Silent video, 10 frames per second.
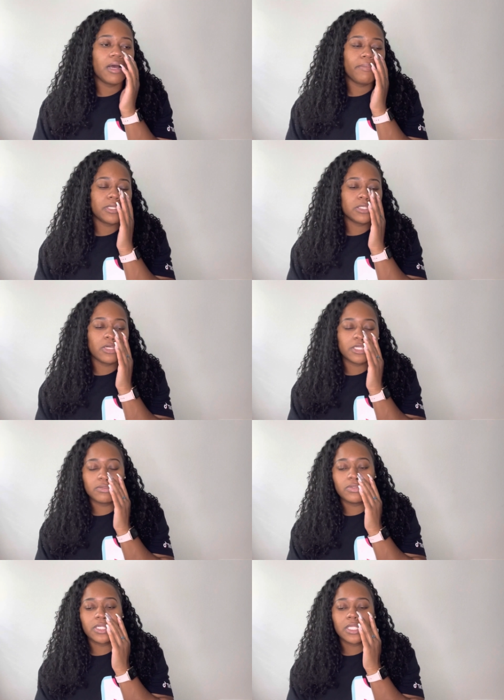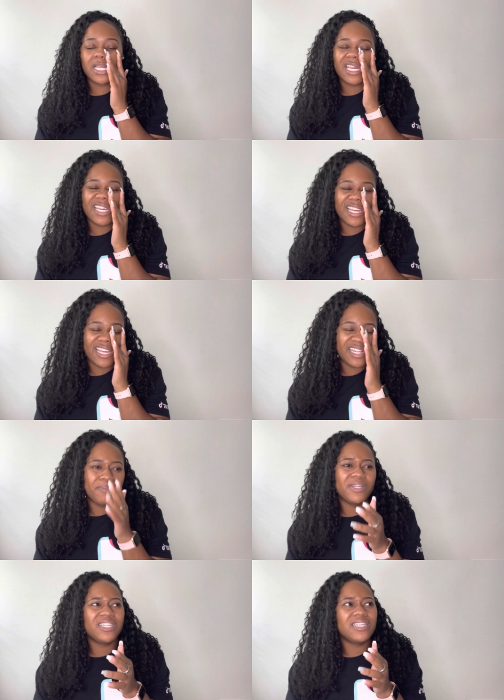It's a cross between
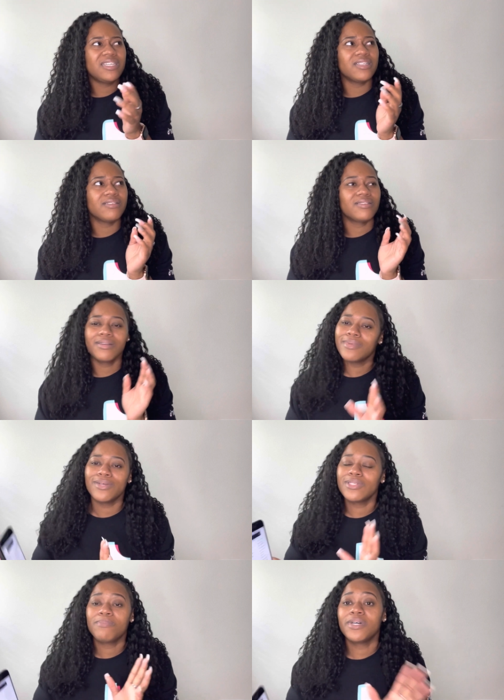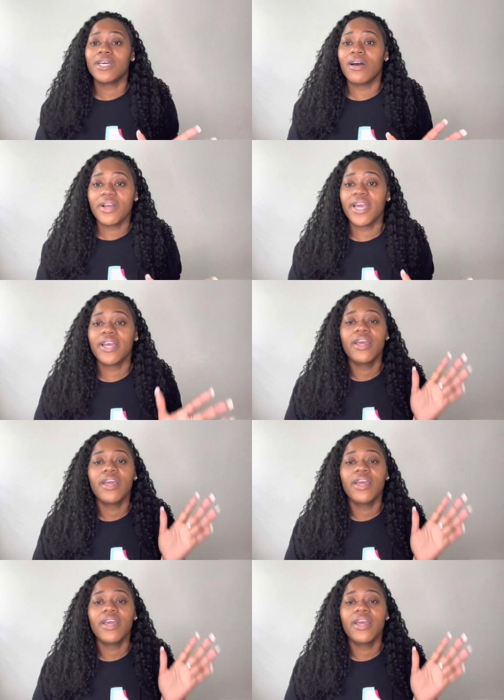LAPD and something else, but okay.